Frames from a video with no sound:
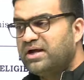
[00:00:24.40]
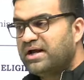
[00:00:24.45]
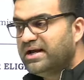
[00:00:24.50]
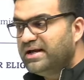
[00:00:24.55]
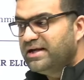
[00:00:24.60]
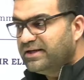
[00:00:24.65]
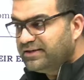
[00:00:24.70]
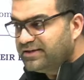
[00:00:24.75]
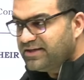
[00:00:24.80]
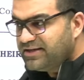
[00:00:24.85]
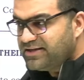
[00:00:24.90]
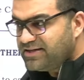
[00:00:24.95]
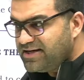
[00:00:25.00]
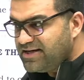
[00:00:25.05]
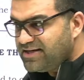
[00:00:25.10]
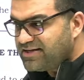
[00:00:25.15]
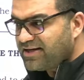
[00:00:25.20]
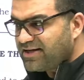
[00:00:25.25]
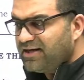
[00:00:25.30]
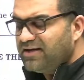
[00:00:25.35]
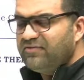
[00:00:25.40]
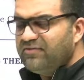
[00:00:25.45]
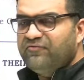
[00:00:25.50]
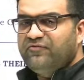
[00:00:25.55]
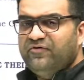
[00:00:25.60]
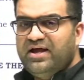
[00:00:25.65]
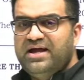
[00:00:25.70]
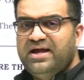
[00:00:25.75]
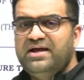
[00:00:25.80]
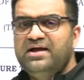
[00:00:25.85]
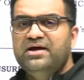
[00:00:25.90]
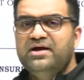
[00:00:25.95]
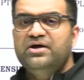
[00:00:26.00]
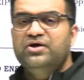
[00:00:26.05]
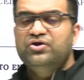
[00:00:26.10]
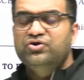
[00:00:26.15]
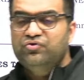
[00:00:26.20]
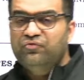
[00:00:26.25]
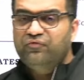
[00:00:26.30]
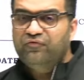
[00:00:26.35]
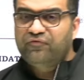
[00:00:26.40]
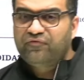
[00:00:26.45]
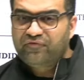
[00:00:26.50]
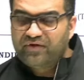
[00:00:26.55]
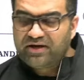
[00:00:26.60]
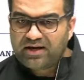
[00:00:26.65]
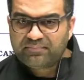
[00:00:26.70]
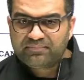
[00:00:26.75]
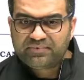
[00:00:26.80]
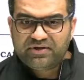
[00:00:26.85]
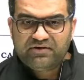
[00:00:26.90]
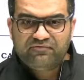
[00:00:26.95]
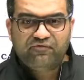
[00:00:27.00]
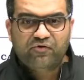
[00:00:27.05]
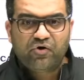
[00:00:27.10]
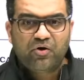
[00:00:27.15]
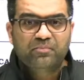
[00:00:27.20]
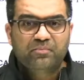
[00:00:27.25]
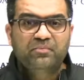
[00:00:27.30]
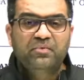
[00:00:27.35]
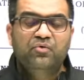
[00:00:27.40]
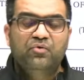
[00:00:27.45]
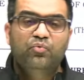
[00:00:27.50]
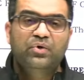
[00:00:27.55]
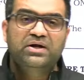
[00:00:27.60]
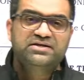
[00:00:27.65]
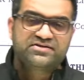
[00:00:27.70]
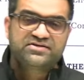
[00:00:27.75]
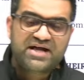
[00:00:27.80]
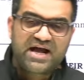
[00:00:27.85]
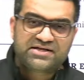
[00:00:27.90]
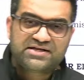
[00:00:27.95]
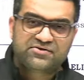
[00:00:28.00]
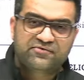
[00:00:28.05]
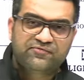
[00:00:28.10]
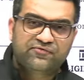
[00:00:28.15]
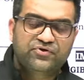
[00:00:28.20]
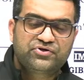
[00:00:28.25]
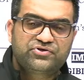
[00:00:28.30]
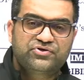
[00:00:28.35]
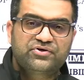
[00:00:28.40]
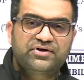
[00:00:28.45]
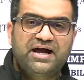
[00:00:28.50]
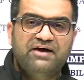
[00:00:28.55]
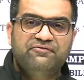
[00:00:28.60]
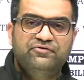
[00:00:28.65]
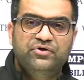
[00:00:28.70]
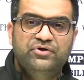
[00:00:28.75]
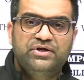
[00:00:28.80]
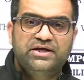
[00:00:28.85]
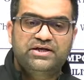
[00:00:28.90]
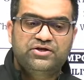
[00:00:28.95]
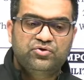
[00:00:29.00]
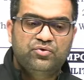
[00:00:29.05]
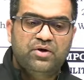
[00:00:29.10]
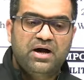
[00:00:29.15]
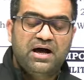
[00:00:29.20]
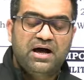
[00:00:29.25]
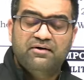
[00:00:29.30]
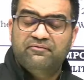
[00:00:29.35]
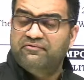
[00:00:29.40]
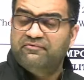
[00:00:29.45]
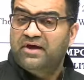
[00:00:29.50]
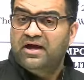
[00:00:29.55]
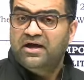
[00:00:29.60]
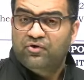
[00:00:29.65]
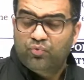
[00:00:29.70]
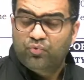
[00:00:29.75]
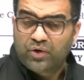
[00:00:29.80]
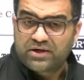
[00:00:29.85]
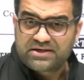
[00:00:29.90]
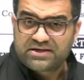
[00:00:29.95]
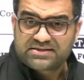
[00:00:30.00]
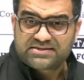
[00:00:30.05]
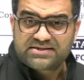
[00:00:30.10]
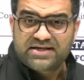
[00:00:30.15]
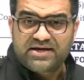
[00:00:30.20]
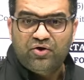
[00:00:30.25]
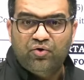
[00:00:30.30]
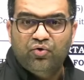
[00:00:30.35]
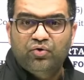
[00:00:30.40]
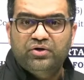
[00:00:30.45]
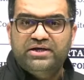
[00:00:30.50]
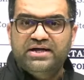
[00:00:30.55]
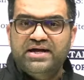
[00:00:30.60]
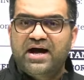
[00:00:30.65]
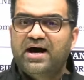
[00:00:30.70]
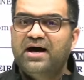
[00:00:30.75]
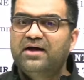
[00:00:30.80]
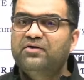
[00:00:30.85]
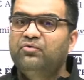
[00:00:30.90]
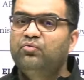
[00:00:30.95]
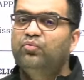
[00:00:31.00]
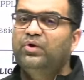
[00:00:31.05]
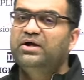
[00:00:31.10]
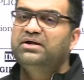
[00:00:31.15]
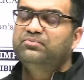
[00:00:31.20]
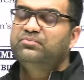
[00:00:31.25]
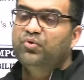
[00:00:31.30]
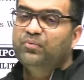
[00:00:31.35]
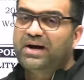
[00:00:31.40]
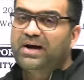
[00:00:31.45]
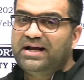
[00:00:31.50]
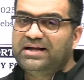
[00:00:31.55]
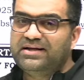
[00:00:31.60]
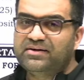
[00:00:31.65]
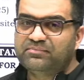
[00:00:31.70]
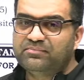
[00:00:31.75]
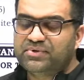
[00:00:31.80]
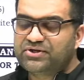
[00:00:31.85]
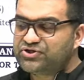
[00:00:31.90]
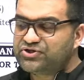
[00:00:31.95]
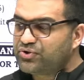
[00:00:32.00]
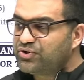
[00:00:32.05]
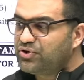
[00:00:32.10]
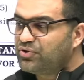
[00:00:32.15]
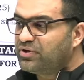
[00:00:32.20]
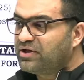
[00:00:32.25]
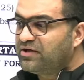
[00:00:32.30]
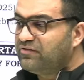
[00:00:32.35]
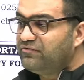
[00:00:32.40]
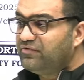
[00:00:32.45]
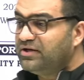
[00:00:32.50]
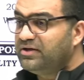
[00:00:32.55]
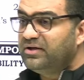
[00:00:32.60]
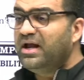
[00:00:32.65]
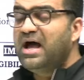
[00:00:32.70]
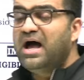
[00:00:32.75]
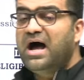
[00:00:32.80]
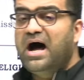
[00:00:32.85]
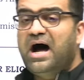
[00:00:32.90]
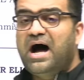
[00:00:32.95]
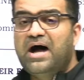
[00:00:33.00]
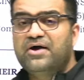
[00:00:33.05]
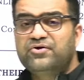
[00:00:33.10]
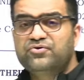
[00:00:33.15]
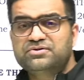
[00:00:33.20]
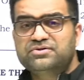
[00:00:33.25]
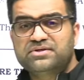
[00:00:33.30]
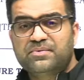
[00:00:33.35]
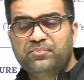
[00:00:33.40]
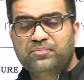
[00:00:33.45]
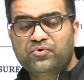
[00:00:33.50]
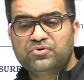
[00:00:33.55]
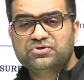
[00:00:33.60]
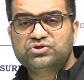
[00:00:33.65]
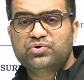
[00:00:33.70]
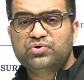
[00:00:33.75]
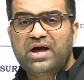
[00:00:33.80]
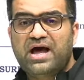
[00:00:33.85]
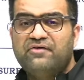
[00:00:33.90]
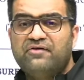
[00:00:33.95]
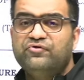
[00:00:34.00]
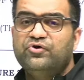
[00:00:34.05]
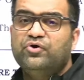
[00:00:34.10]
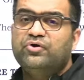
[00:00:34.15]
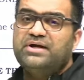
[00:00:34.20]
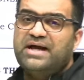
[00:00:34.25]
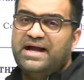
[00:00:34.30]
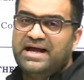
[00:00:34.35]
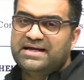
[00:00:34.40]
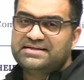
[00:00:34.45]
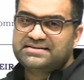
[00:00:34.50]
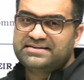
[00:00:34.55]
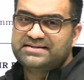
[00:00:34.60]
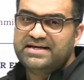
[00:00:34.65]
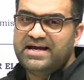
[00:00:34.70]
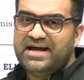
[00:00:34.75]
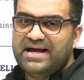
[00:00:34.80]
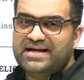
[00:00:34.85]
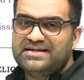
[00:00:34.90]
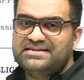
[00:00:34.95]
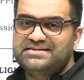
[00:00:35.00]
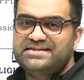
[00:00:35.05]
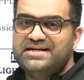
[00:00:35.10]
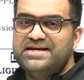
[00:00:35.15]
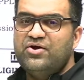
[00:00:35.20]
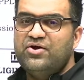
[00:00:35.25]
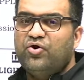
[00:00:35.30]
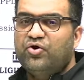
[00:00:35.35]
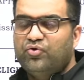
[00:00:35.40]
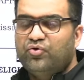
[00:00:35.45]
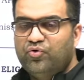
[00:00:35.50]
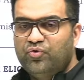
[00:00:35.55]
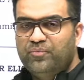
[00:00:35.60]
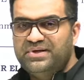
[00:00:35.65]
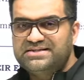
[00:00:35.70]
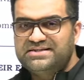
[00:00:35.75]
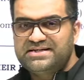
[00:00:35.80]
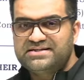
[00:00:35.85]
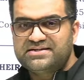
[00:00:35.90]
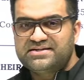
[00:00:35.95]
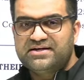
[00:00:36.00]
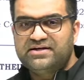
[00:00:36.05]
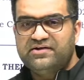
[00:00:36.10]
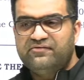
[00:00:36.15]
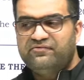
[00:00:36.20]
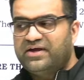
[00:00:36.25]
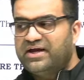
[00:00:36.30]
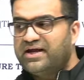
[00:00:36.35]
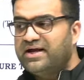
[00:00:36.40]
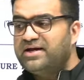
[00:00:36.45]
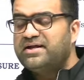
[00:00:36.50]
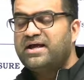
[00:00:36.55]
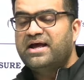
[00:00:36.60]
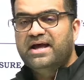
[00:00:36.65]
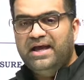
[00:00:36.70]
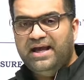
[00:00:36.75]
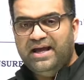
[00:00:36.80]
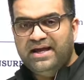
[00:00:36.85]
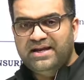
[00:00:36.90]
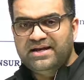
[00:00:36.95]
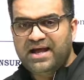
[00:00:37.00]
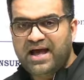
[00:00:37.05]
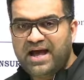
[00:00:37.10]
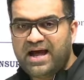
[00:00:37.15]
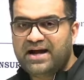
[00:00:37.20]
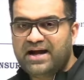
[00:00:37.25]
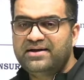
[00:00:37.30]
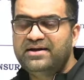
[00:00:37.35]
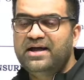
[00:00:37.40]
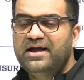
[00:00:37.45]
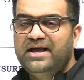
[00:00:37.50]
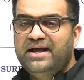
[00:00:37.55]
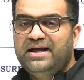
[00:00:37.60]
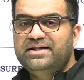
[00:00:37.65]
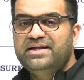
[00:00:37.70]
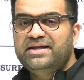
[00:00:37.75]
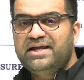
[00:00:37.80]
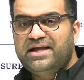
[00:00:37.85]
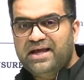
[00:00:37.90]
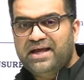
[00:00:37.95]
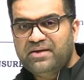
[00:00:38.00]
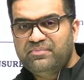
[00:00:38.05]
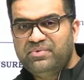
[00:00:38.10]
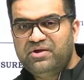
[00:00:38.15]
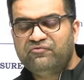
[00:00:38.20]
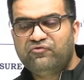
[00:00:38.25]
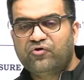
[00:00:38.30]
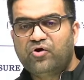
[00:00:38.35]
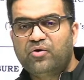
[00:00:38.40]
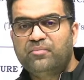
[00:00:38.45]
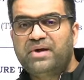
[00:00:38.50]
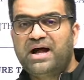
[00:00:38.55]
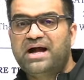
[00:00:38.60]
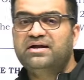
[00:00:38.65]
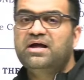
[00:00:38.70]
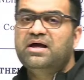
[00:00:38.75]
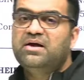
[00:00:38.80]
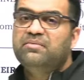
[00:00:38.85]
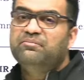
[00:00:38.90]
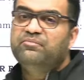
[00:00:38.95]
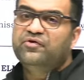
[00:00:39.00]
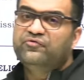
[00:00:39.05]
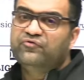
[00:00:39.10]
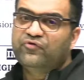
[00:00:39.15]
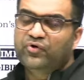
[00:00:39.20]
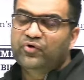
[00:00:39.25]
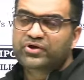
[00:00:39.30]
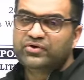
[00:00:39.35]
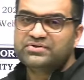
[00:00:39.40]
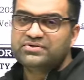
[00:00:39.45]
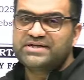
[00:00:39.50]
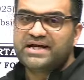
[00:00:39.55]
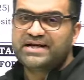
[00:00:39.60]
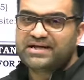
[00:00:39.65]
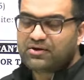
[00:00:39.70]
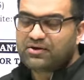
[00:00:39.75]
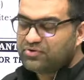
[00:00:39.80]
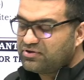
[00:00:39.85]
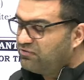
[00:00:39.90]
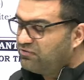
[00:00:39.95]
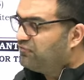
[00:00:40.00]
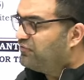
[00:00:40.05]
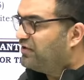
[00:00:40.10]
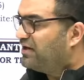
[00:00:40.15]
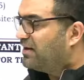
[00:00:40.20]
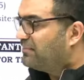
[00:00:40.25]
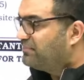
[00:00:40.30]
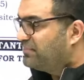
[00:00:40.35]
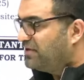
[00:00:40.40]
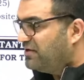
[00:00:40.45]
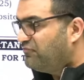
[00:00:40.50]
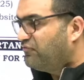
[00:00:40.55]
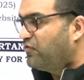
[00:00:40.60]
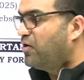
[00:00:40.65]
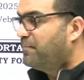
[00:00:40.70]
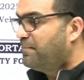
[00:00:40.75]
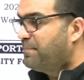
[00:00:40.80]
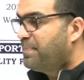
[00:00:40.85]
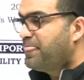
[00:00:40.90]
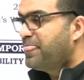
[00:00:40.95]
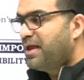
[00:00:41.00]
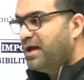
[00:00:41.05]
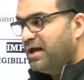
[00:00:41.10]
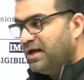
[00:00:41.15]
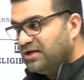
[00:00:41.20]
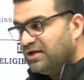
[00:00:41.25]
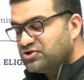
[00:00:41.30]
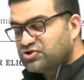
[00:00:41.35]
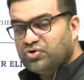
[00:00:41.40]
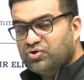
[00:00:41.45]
the detailed way to fill up the form, what size of photograph you need to have, what is the OTR, what mobile number should you give in, are you supposed to have your SC, ST or OBC certificate in hand in the KB format before you set out to fill up the form. So